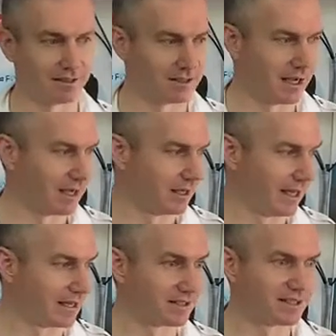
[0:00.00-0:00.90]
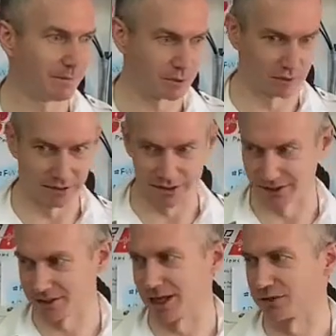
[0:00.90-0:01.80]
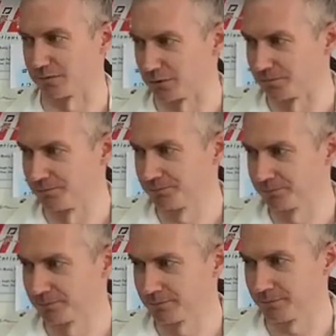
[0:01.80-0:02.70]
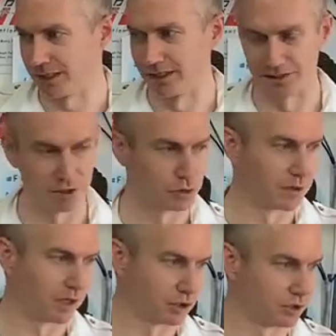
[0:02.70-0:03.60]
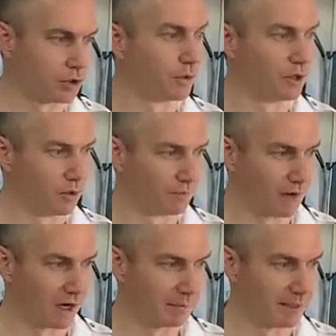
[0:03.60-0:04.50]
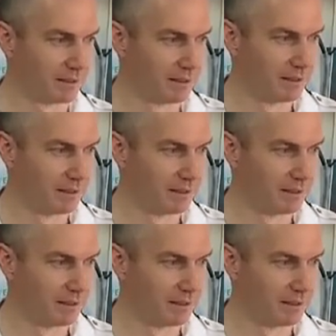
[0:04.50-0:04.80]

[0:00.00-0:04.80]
to say exceptionally successful in its introduction to a new environment